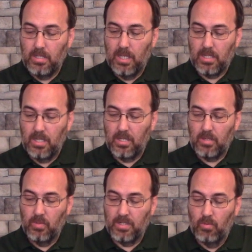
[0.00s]
Justice
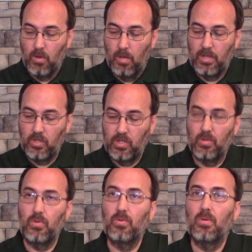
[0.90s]
was a Roman
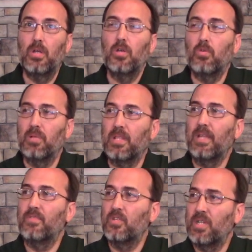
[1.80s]
Jew who
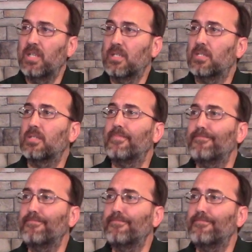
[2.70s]
believed in Jesus.